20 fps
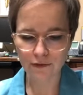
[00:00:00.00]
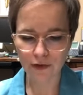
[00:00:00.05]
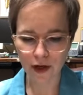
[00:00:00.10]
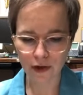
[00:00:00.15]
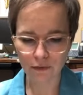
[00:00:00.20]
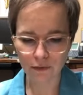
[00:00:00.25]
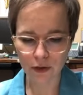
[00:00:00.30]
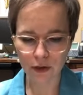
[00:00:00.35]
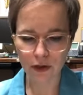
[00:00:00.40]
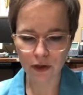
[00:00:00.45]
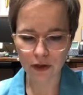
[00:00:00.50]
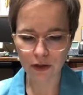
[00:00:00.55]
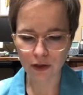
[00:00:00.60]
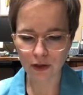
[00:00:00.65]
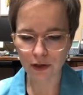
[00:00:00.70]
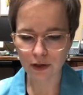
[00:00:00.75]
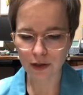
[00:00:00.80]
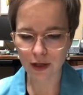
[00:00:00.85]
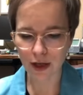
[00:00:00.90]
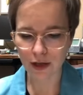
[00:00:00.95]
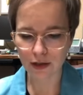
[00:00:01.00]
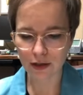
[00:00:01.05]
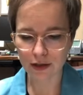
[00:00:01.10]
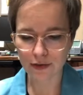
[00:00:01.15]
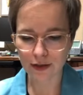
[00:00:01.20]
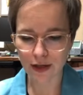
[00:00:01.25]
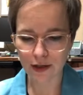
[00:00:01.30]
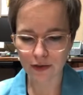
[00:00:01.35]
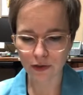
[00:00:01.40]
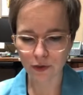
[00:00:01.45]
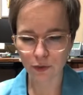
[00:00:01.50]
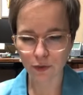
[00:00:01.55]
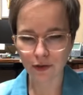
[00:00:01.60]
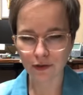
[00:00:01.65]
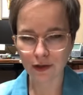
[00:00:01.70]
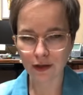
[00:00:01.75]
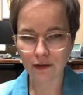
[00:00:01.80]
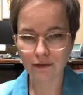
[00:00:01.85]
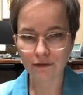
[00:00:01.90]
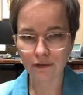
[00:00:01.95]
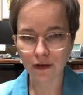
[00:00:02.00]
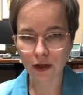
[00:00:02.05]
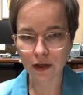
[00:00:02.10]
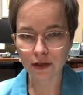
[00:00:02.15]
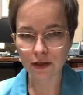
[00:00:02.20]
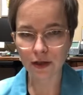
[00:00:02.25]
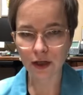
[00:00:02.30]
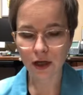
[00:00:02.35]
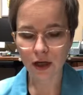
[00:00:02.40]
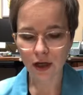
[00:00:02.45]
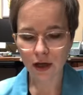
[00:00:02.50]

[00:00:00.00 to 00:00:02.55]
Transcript: $5 million to the disaster relief fund.